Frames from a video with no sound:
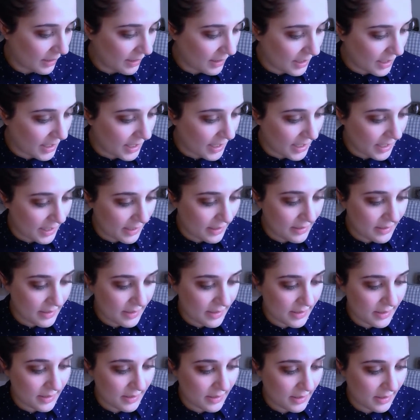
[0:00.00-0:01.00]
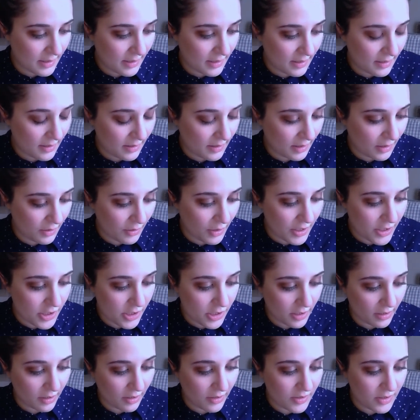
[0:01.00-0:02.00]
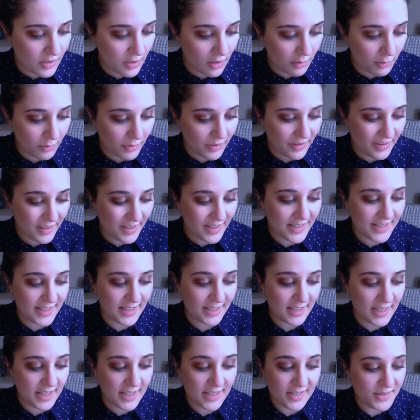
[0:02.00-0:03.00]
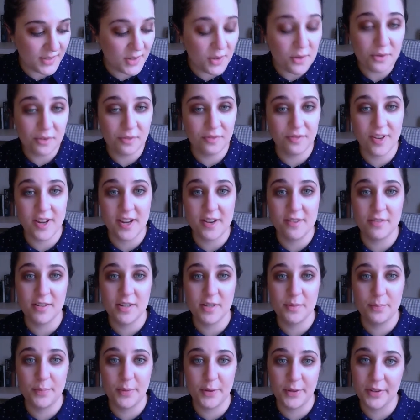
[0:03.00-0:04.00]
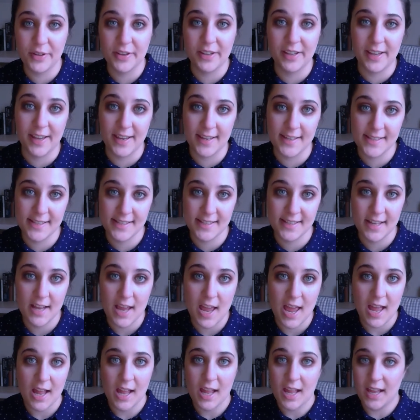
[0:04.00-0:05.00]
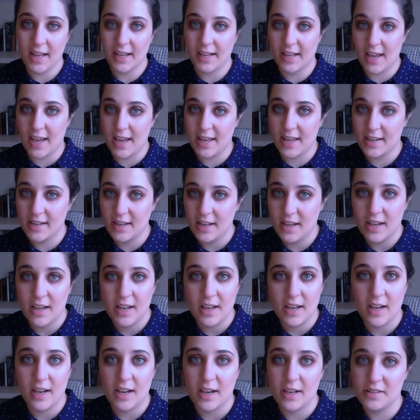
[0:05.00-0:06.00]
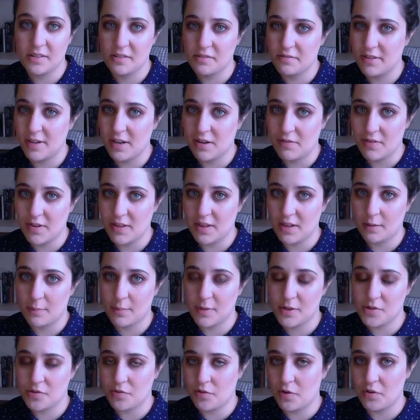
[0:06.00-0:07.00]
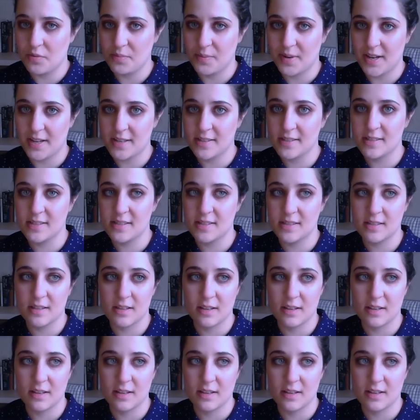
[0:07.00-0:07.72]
And the question that goes along with this is your favorite book kiss. Again, I don't really read that much romance.